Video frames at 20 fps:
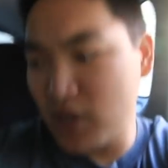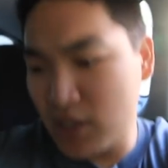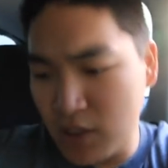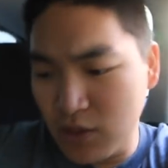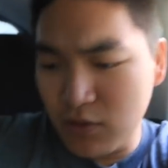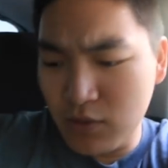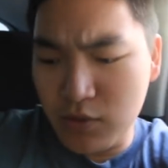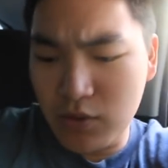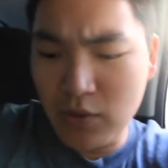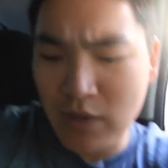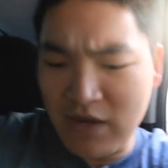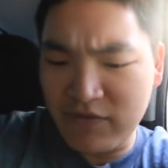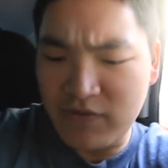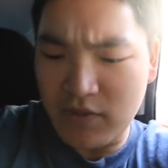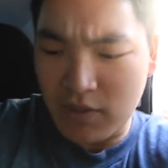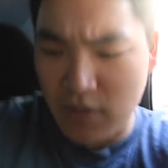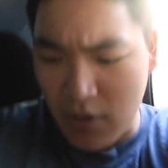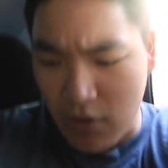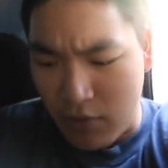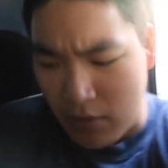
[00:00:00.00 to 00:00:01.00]
thing you do have
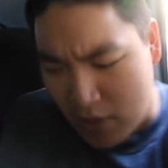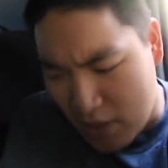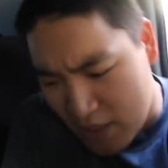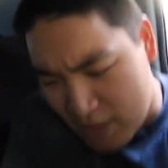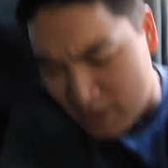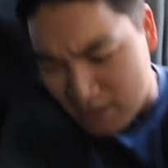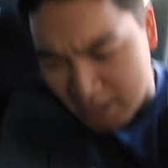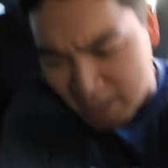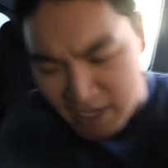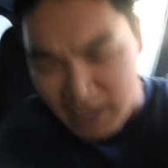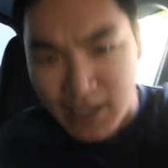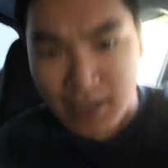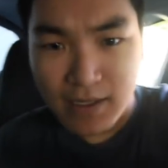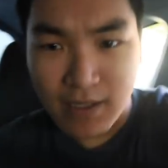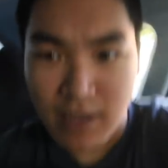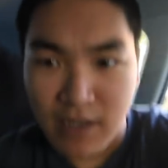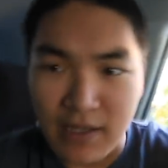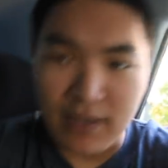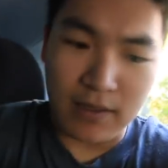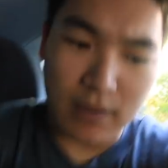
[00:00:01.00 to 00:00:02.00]
to note is that
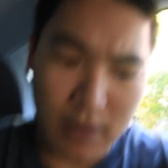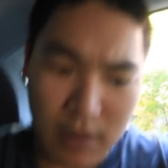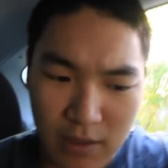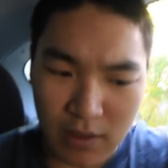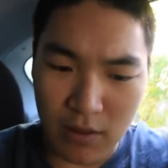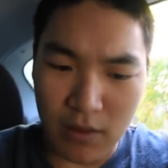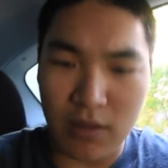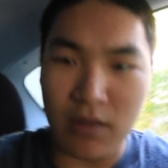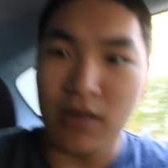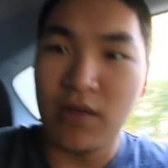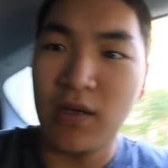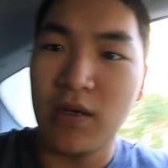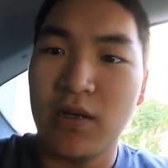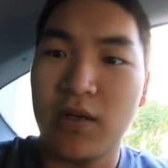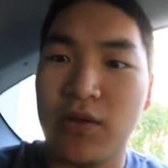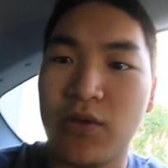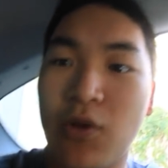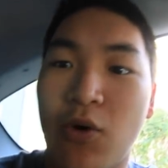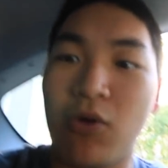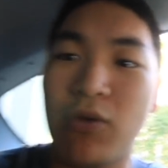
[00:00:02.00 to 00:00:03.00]

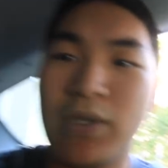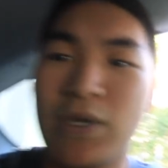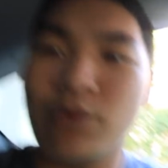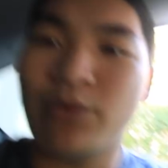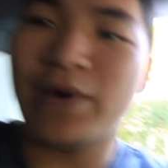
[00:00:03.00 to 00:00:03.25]
the only